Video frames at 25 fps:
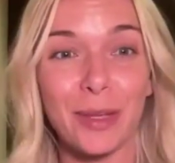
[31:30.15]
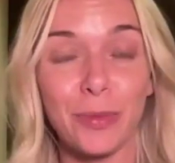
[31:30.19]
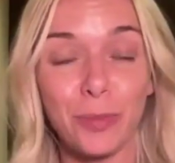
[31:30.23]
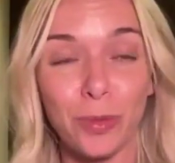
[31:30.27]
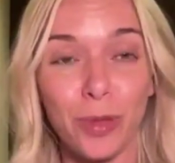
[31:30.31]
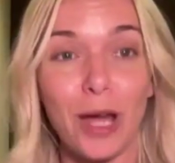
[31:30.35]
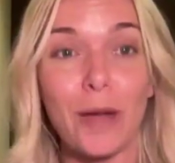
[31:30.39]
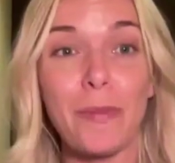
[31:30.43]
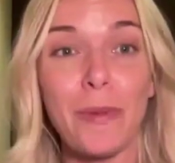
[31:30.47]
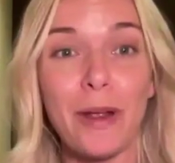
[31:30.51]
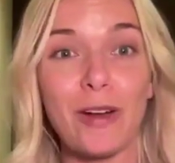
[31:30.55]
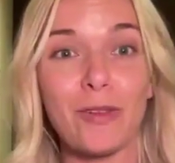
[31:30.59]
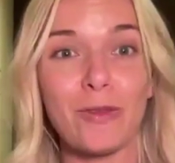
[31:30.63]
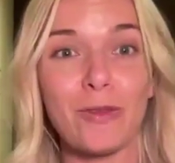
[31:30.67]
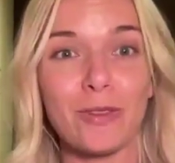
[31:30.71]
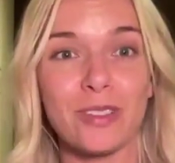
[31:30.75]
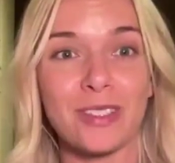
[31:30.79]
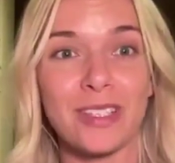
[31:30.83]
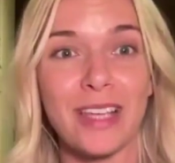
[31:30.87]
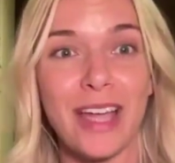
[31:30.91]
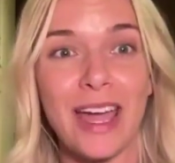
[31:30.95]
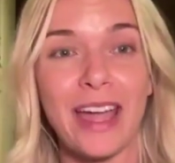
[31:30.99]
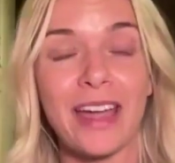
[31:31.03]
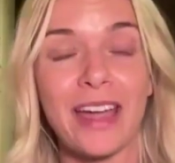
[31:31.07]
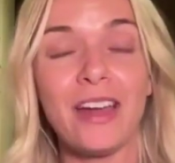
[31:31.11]
The blood panel will
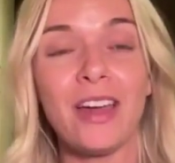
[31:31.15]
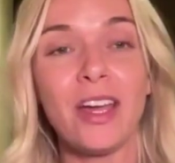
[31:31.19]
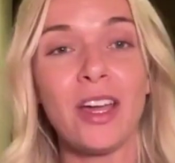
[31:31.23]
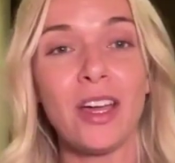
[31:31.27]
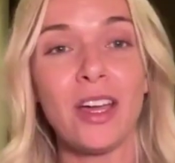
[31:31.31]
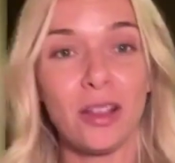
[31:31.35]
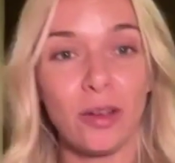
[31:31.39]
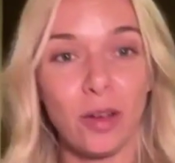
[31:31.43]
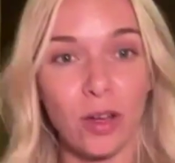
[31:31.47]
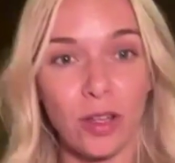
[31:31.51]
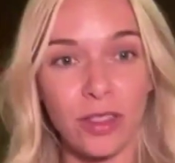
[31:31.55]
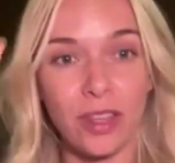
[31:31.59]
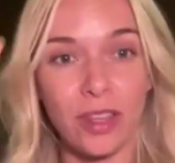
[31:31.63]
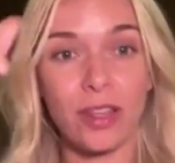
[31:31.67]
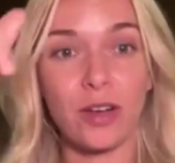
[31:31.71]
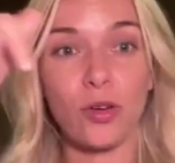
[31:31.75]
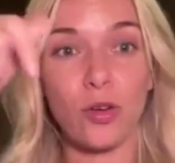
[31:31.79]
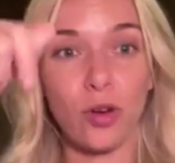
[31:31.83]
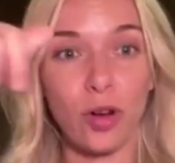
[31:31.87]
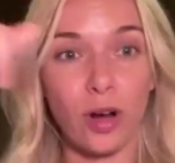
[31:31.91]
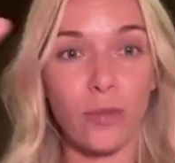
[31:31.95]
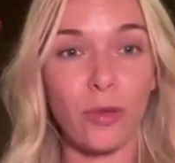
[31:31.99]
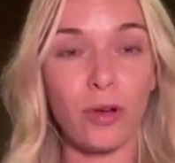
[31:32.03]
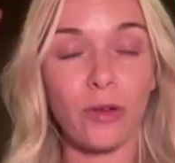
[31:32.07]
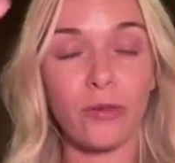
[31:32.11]
say the
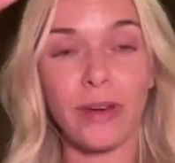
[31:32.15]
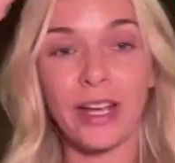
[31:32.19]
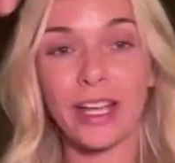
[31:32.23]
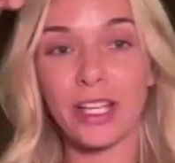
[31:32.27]
normal